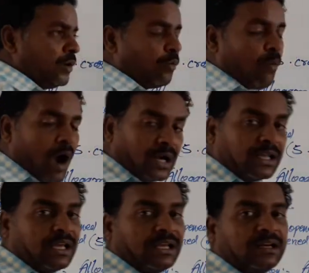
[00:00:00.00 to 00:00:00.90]

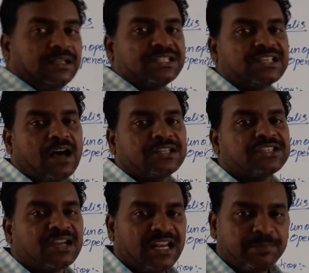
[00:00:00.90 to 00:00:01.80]
water is
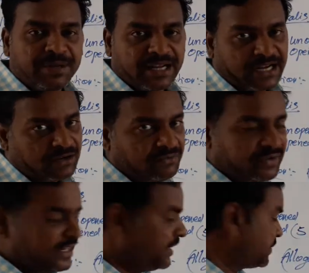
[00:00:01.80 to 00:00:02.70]
also help in
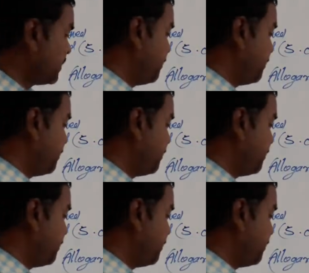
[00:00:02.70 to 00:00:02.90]
hydrophilia in some